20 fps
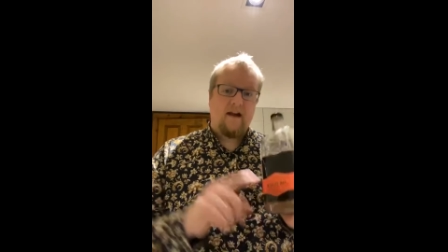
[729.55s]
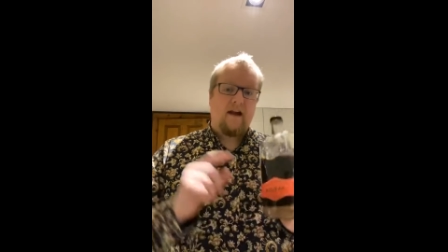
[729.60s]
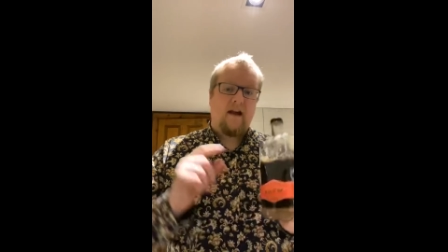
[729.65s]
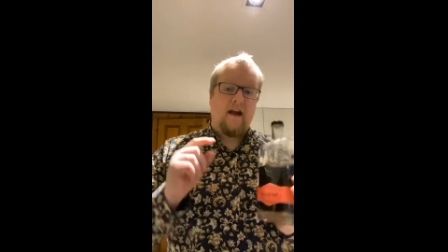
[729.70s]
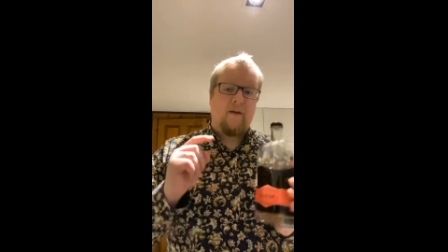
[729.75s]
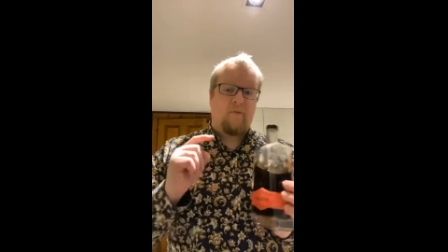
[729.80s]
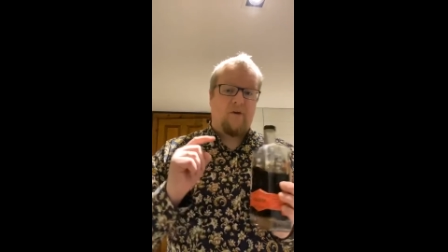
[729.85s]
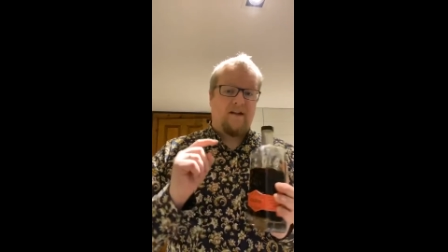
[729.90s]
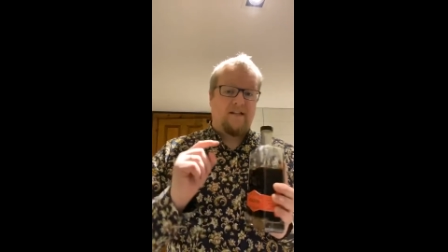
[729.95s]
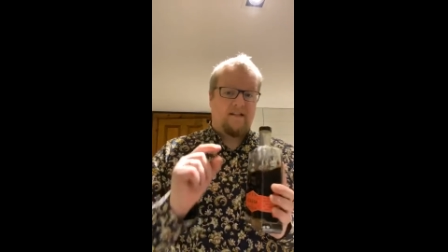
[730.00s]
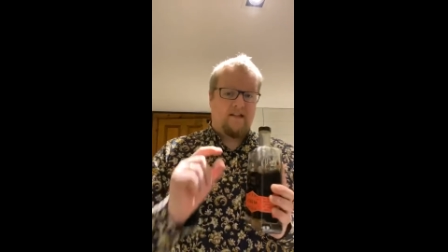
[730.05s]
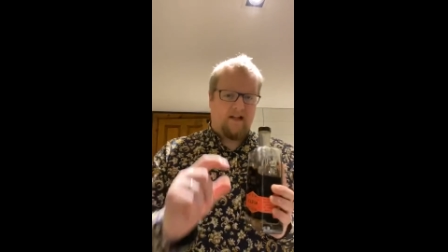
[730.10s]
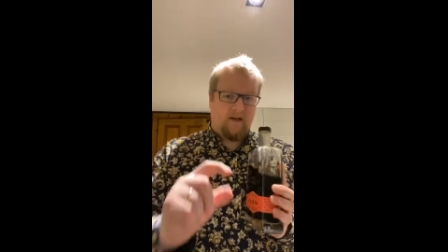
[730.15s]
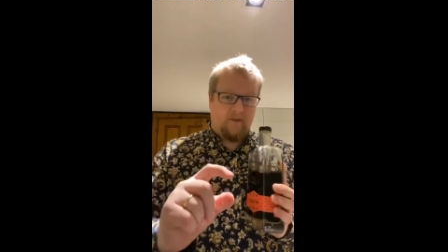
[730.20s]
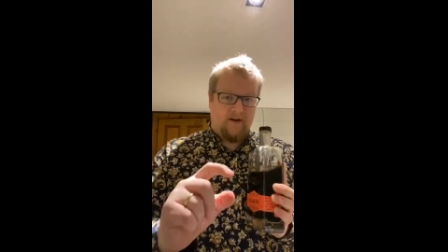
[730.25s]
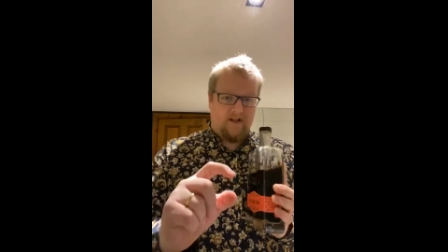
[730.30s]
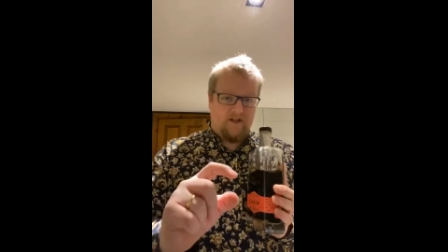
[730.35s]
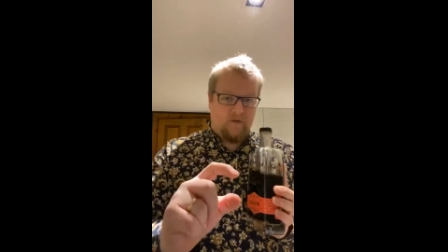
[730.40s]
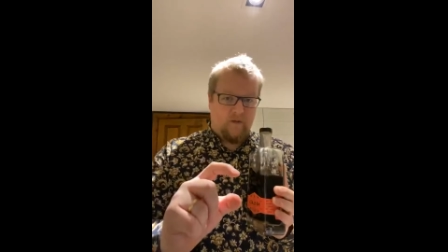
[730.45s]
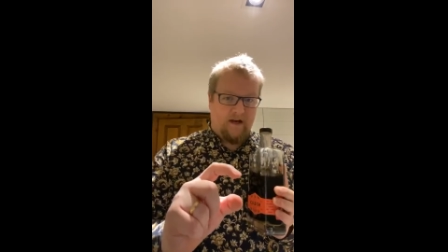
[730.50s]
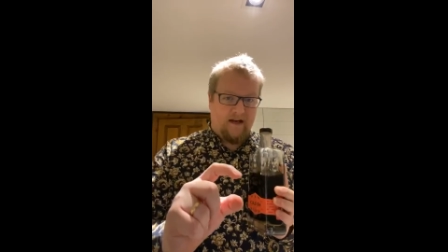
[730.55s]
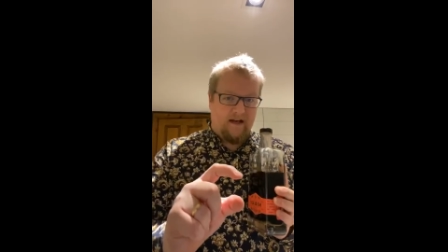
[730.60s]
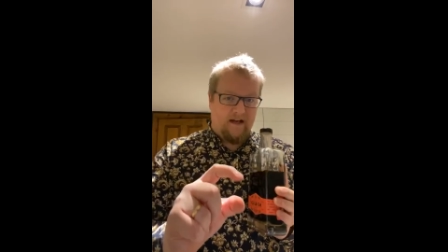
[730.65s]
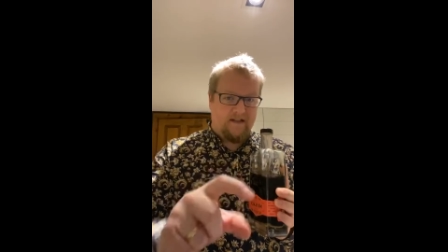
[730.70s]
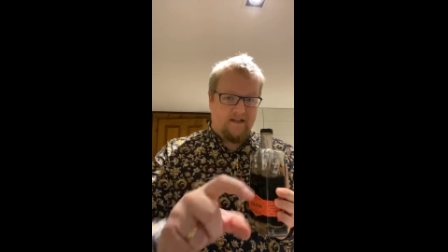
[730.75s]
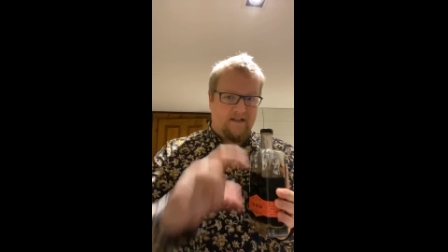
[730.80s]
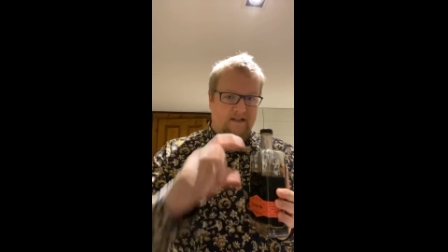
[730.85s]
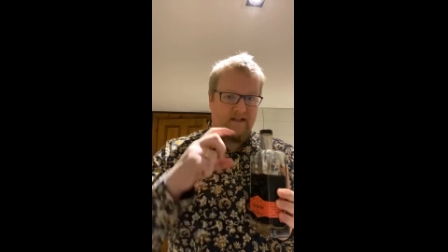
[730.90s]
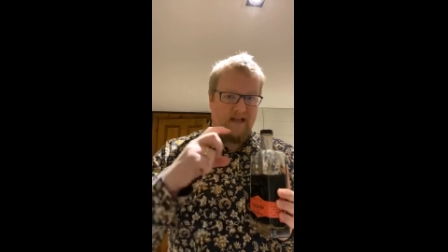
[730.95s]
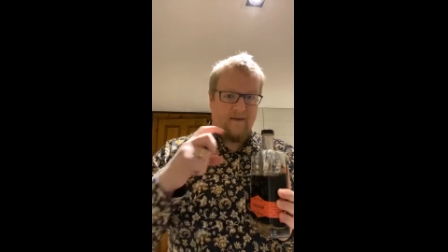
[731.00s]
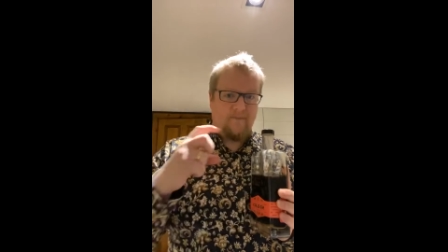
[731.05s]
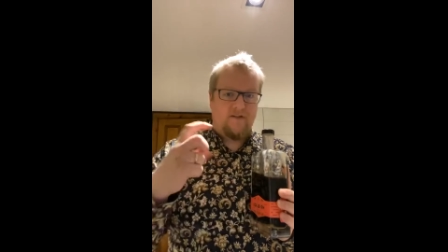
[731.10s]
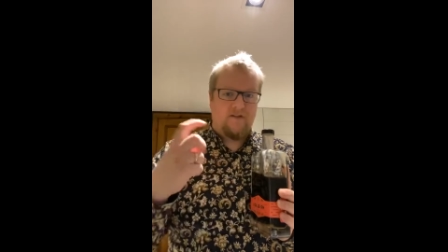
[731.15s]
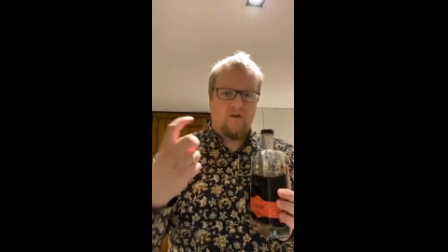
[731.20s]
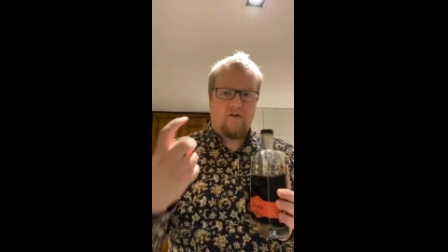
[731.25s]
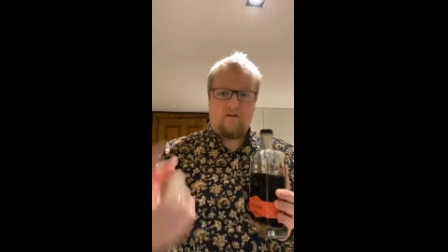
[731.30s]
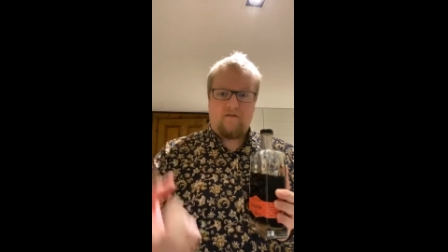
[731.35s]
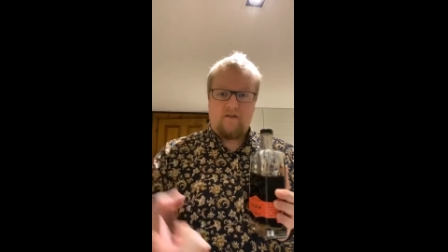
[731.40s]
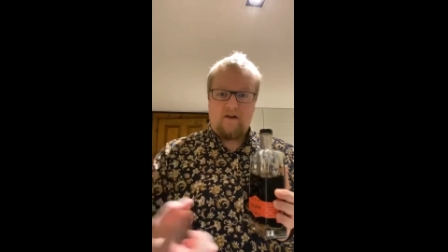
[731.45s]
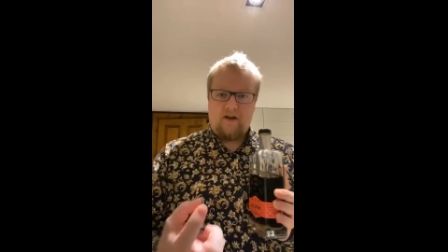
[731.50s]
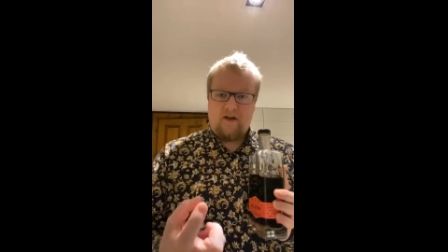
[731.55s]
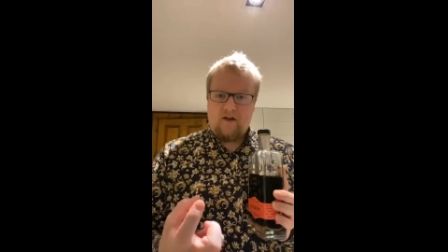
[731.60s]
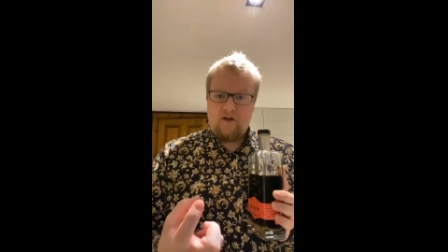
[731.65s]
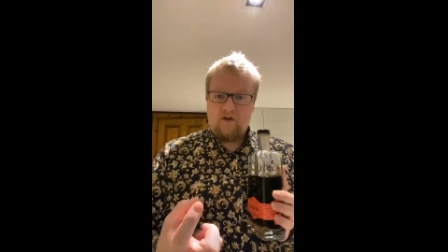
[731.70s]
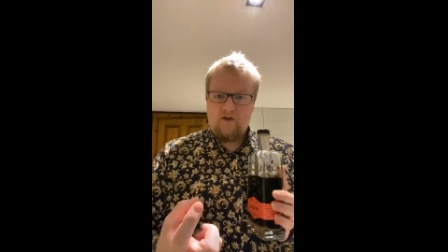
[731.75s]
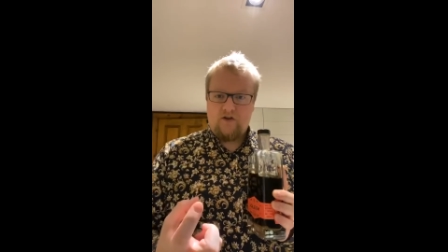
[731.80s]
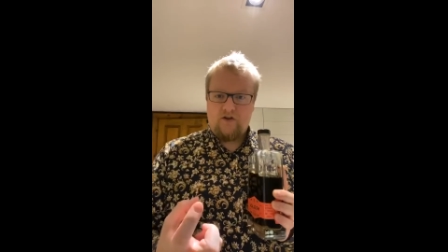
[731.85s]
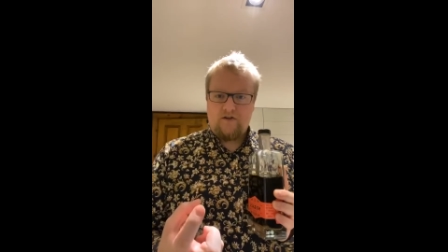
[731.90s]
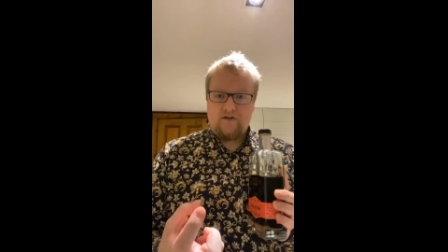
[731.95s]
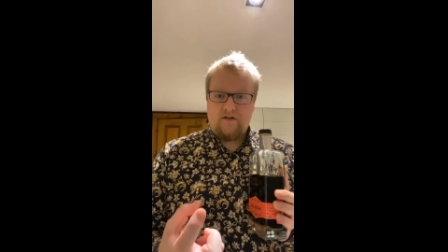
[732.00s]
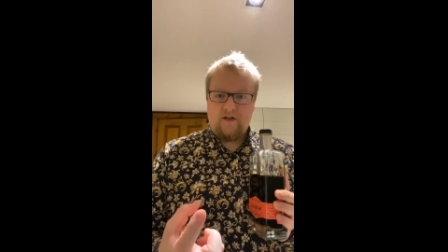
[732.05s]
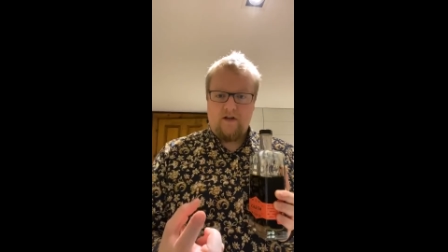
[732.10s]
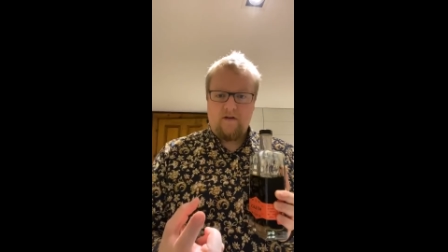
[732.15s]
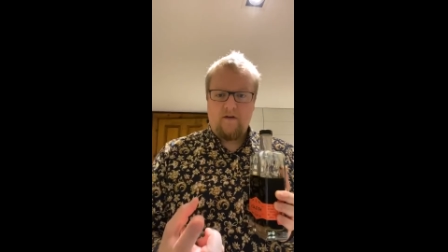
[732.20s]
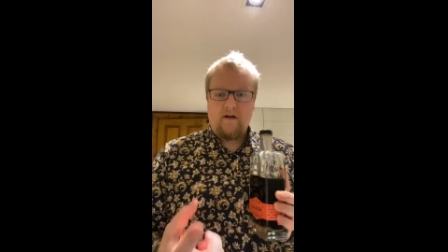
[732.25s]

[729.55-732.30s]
It brings a little bit of sweetness, the same as your coffee liqueur should do.